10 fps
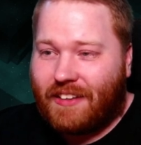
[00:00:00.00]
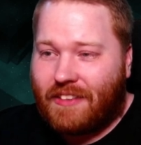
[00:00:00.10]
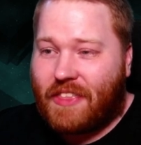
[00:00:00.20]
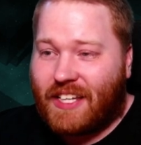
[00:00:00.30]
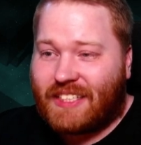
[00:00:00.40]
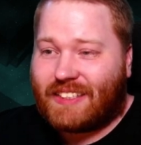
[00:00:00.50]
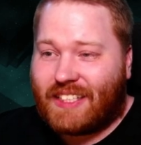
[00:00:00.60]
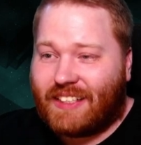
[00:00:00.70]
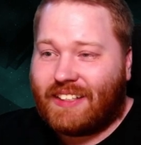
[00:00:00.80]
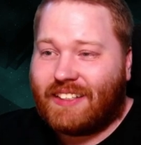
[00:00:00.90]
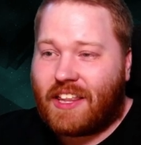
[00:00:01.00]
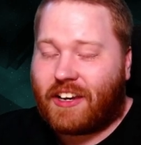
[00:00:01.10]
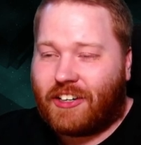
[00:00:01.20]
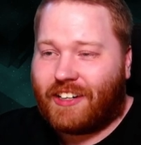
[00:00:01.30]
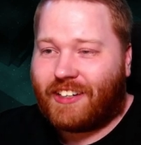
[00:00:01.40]
But there's still the
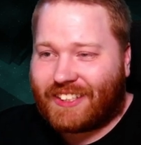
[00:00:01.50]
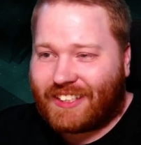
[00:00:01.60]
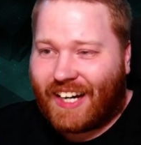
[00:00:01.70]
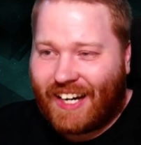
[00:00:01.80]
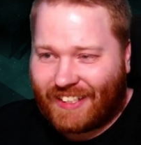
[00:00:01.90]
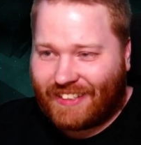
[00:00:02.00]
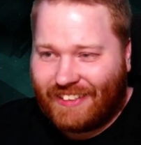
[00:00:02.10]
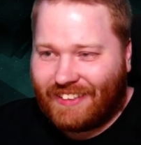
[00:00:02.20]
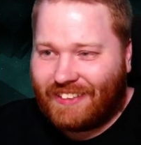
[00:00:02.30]
Colossal Titan.